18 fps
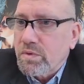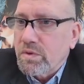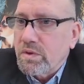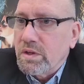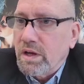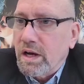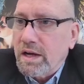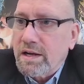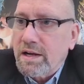
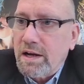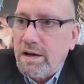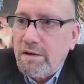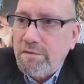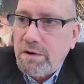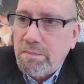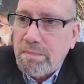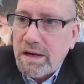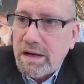not
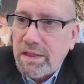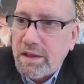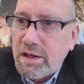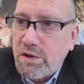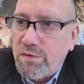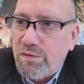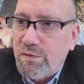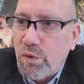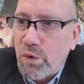covered by
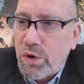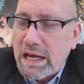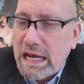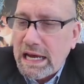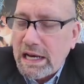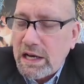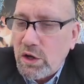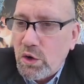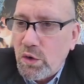these four
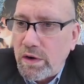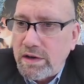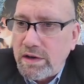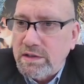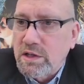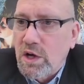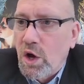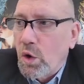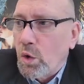
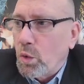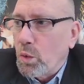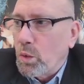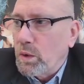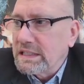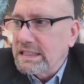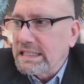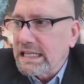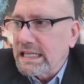categories?
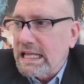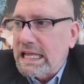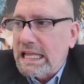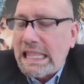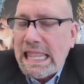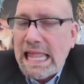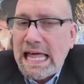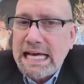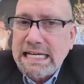Was it a
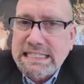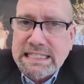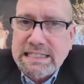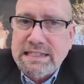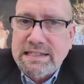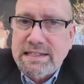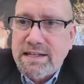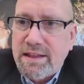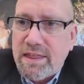
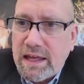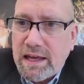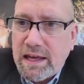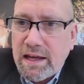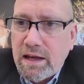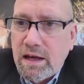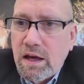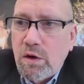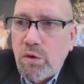classist
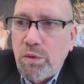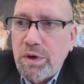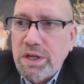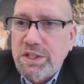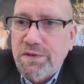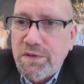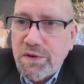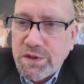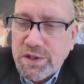thing,
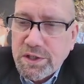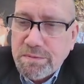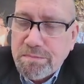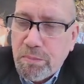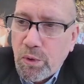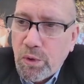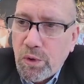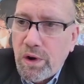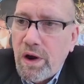rich versus
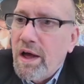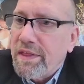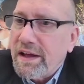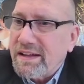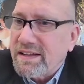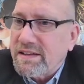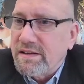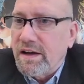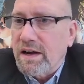poor?
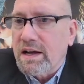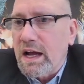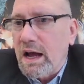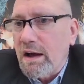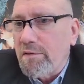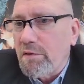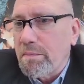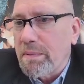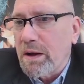That's not
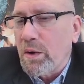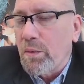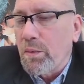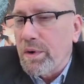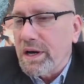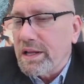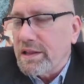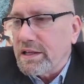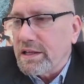covered by
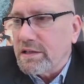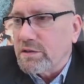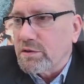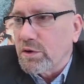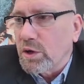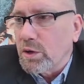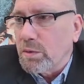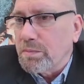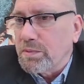one of these
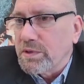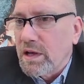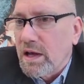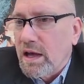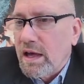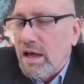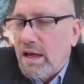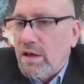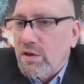groups.
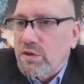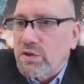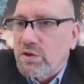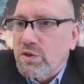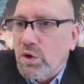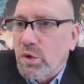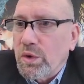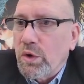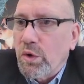
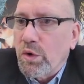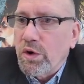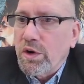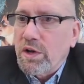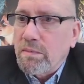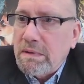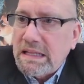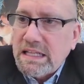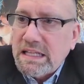So, in order
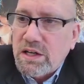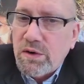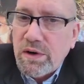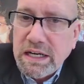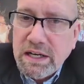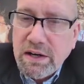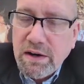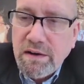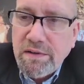to meet the
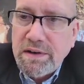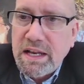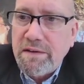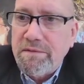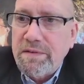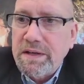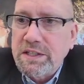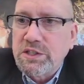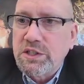criteria of the
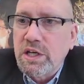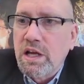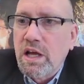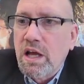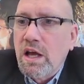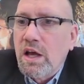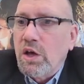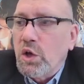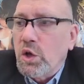definition,
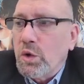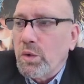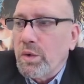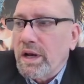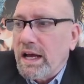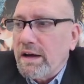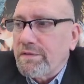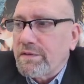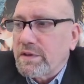you
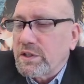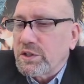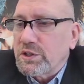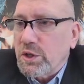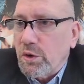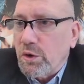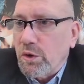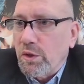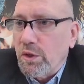would have to
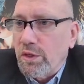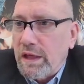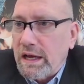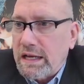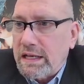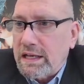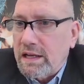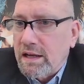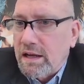show
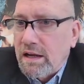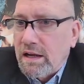that